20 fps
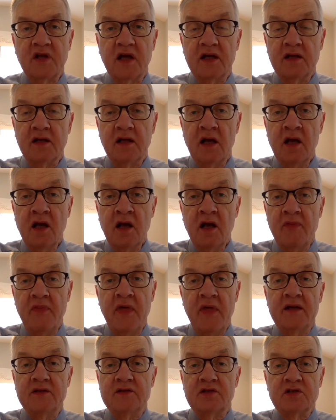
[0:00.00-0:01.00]
And
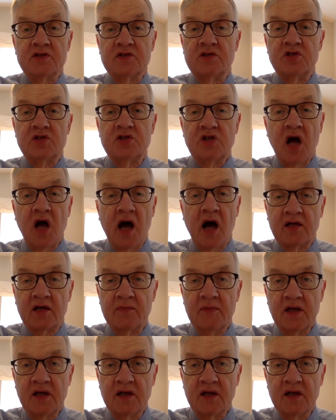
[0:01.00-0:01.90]
that just shocked me.